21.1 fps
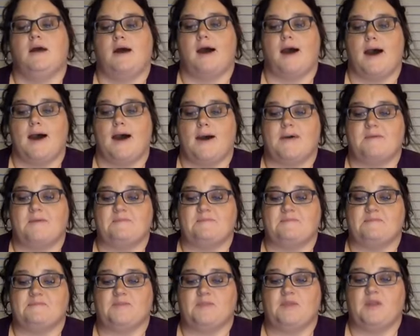Um,
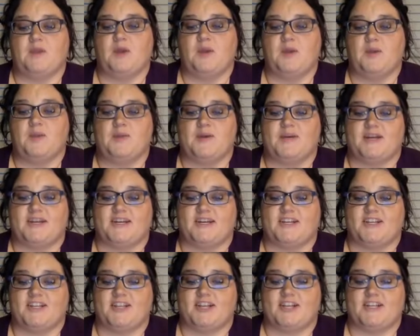but
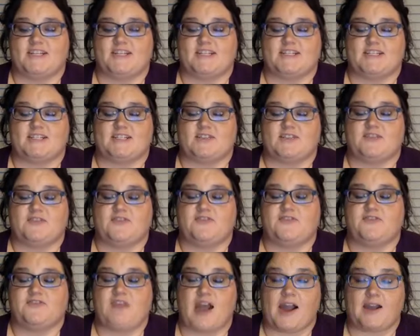Aulani is
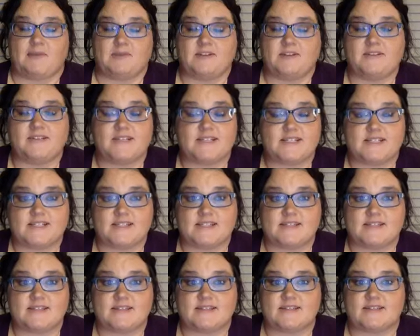
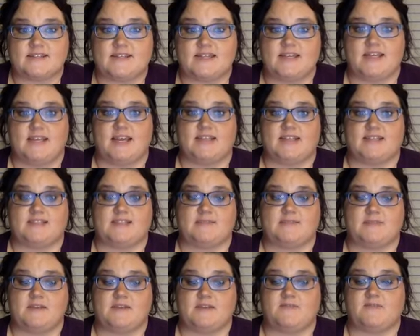fabulous. It has
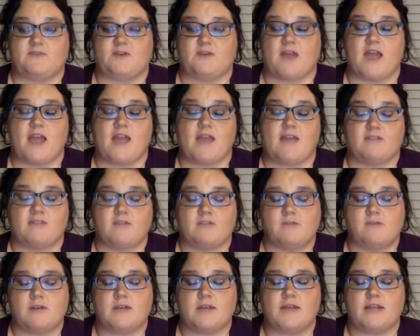something for
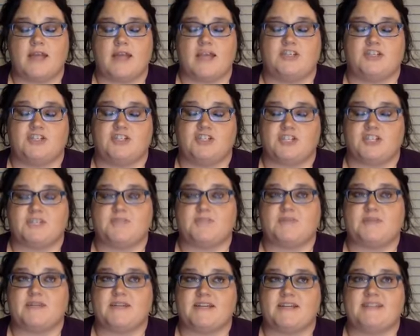everyone. And just
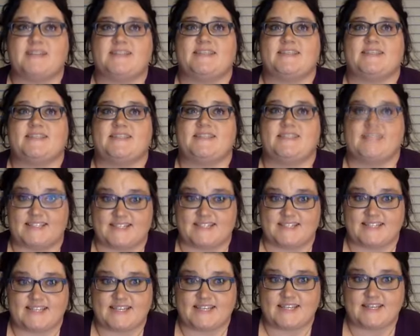because it's
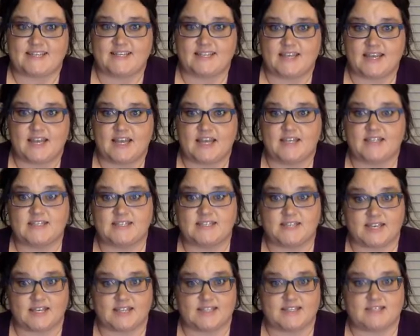Disney
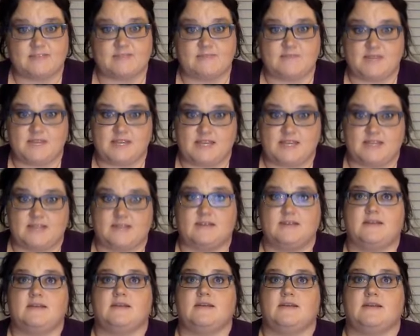doesn't mean
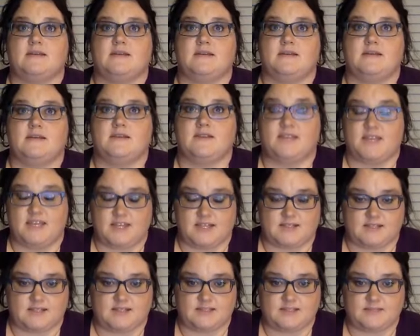
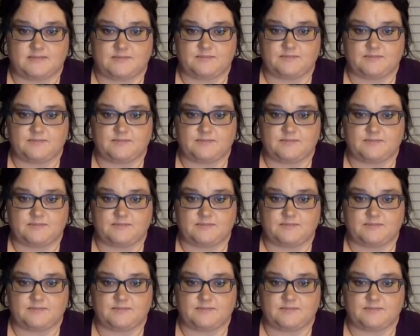kids.